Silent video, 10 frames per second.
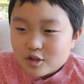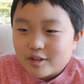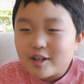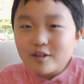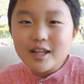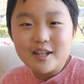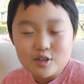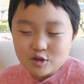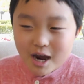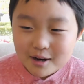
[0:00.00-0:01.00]
You know, like a
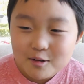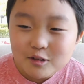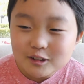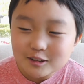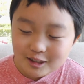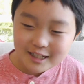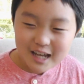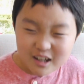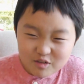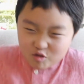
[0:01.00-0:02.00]
dragon horse, like
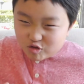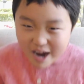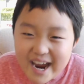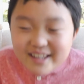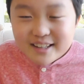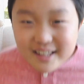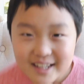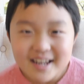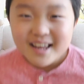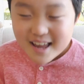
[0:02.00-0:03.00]
I could ride
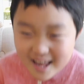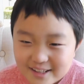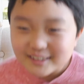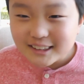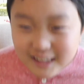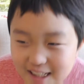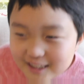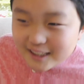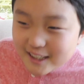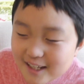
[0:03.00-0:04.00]
it and then
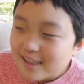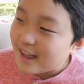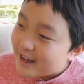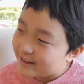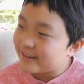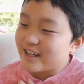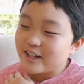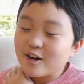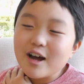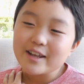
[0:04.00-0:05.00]
suddenly like, you
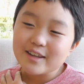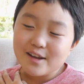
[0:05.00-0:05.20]
know, and